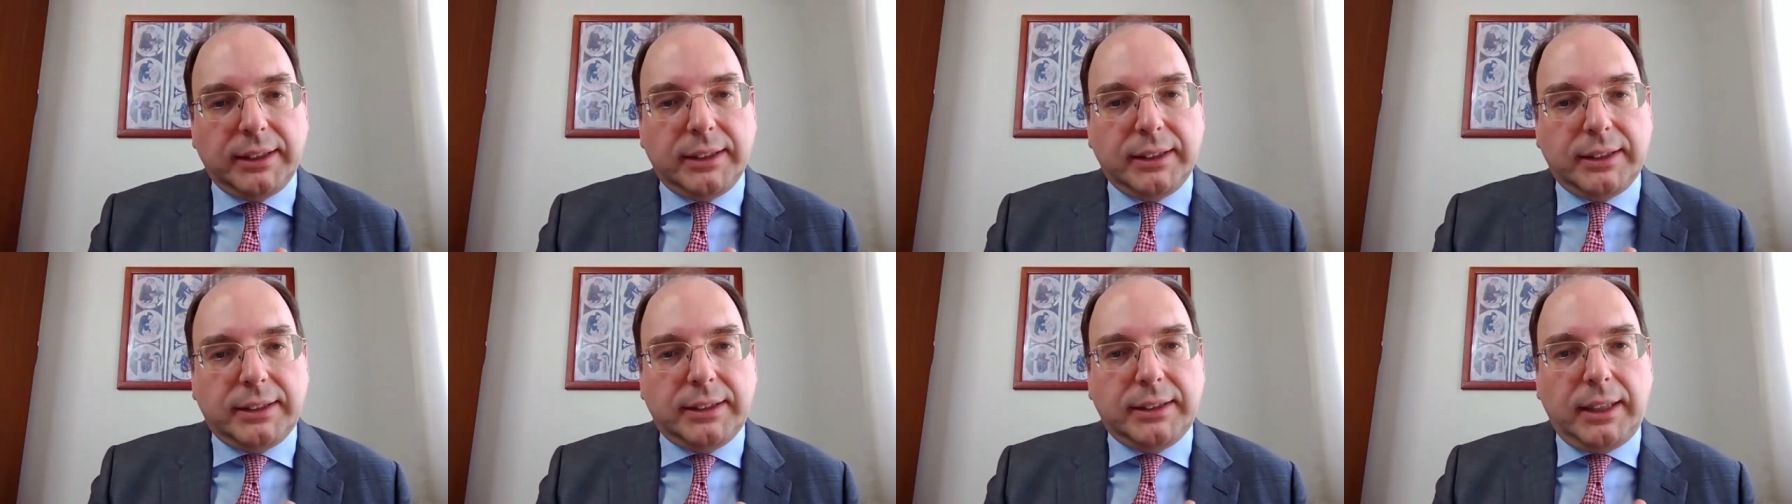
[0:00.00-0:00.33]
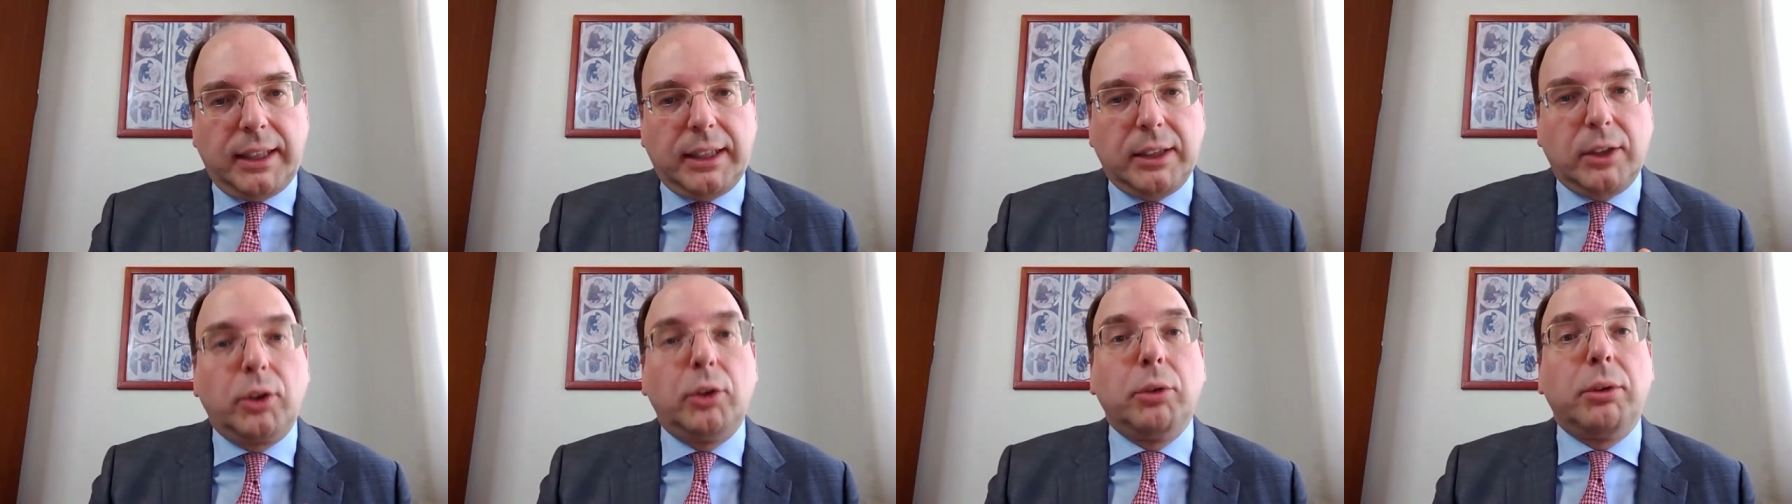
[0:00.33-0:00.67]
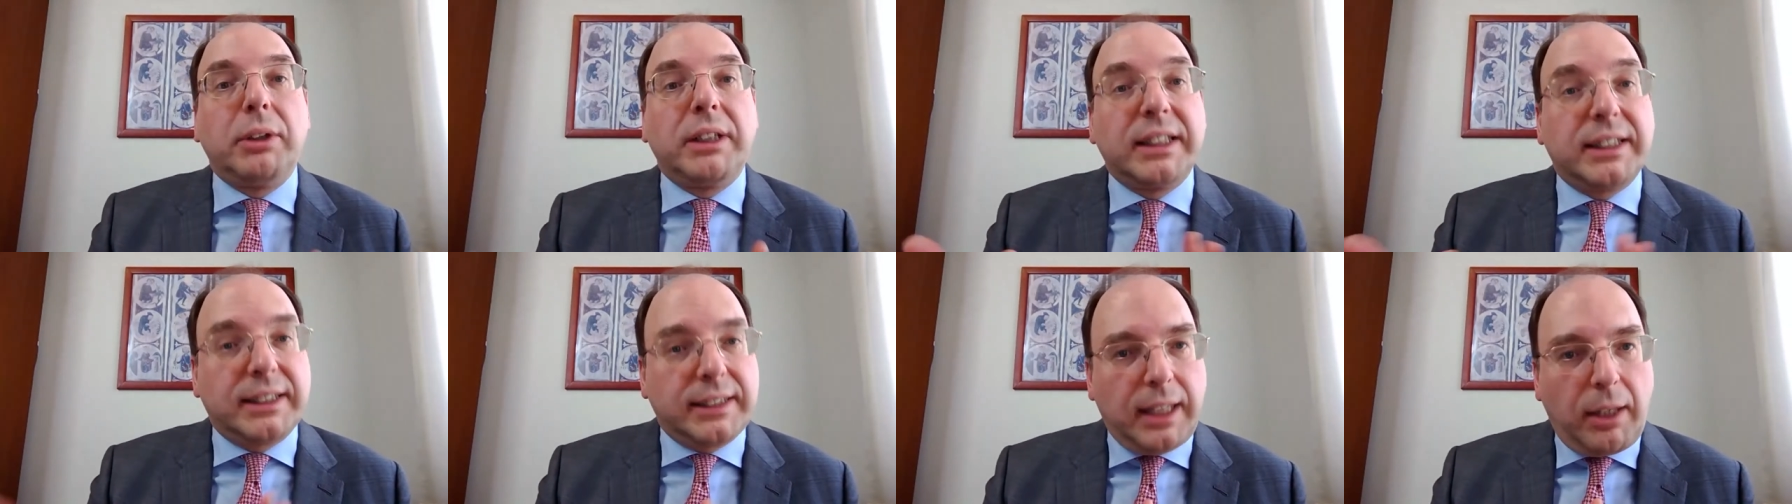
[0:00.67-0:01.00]
start
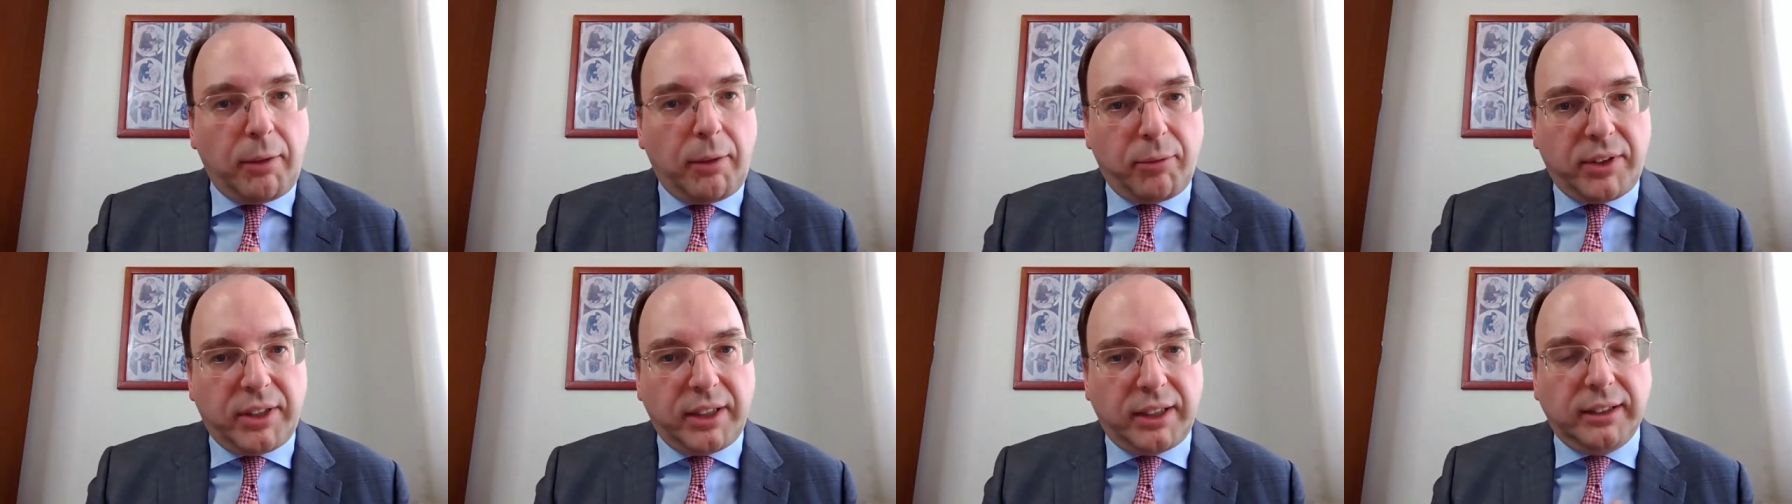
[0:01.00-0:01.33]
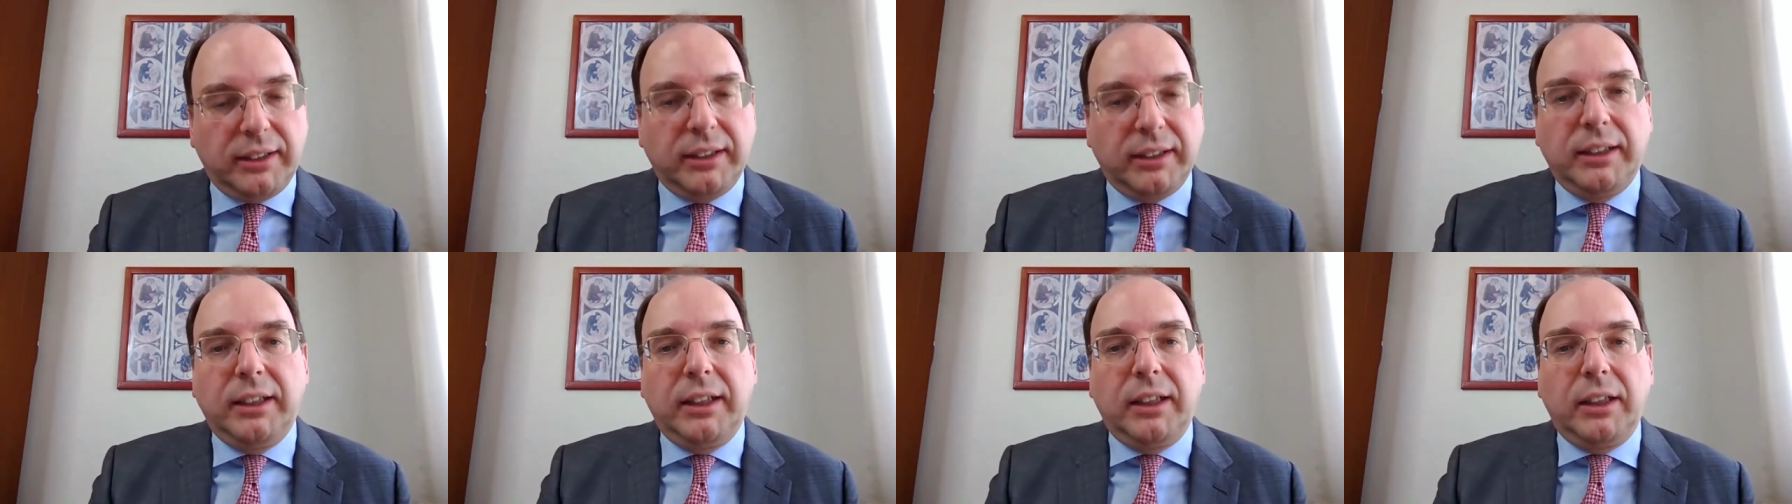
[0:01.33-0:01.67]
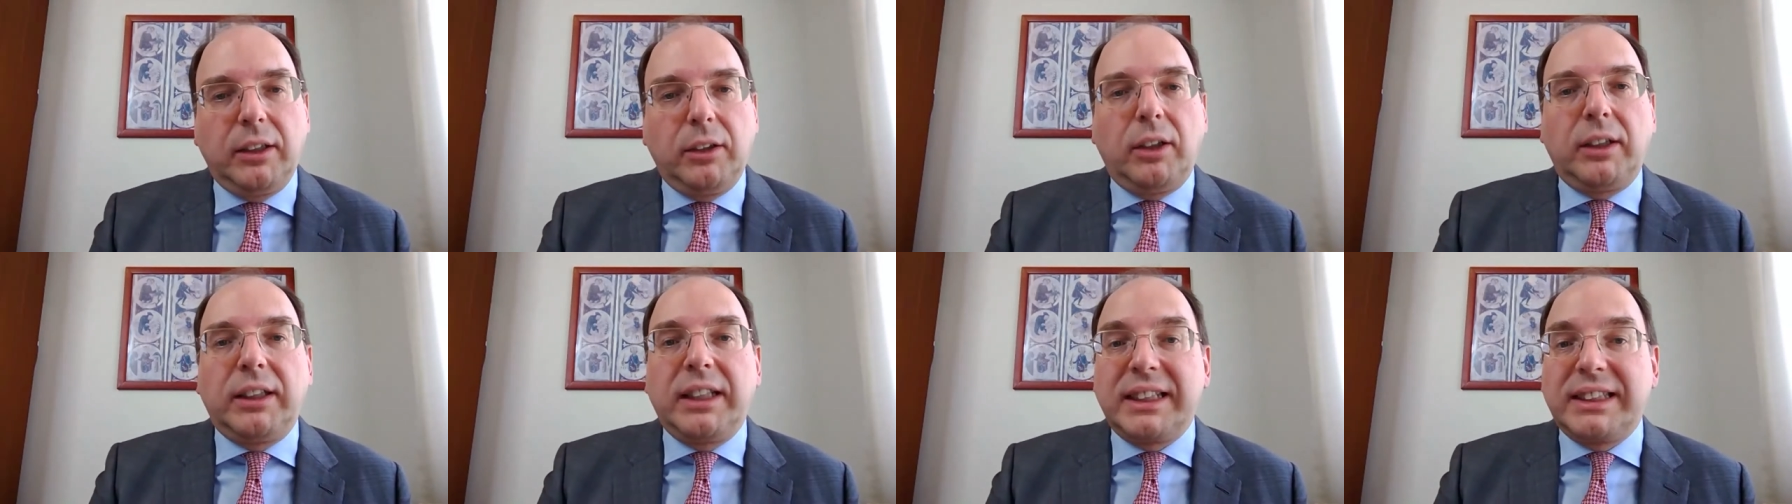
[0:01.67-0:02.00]
doing something,
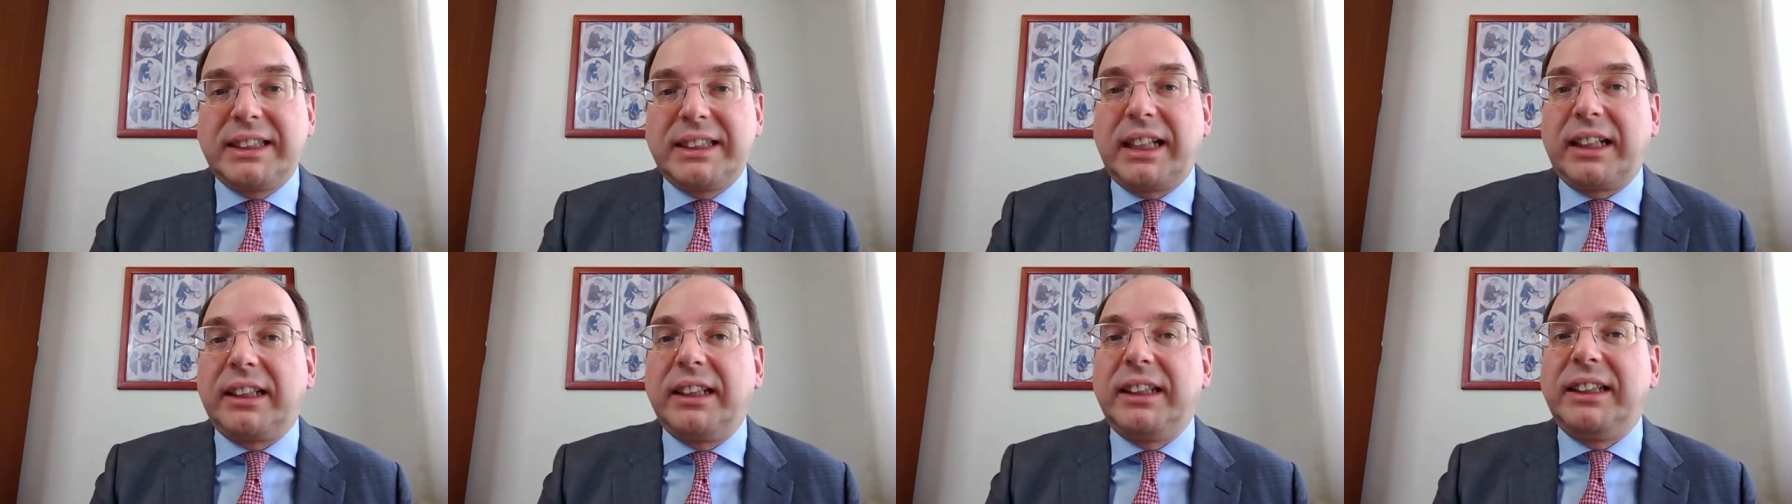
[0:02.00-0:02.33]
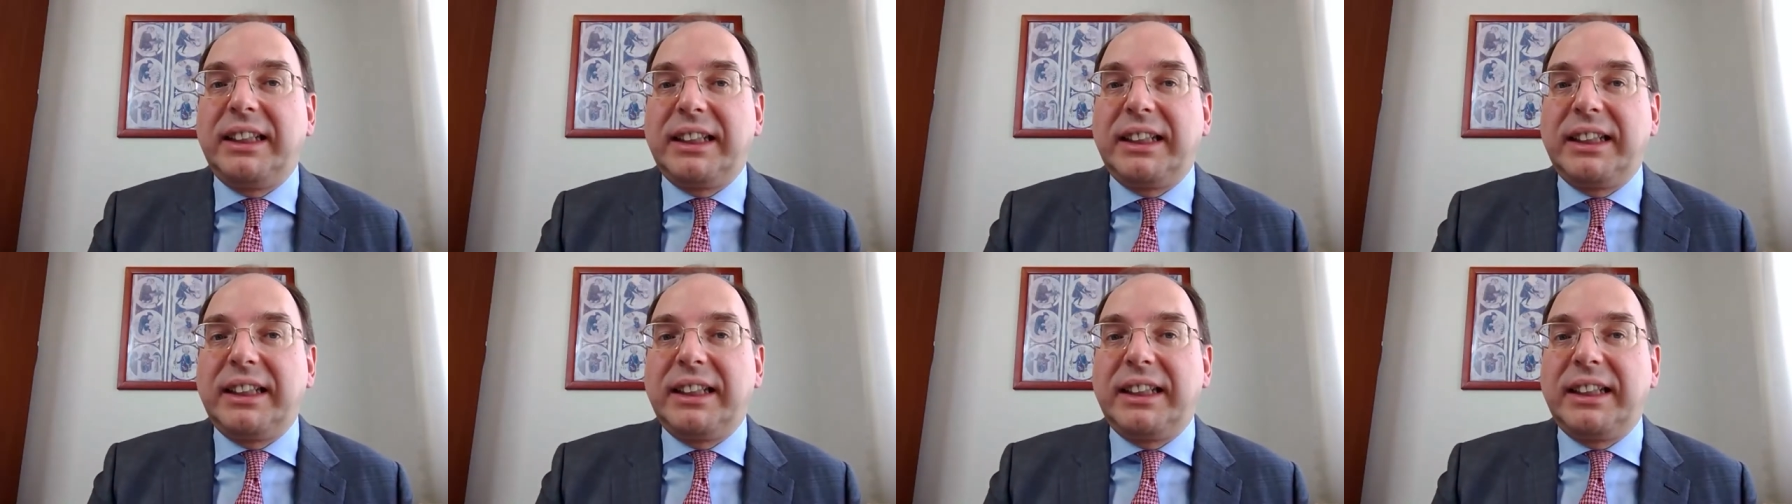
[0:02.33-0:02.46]
not exactly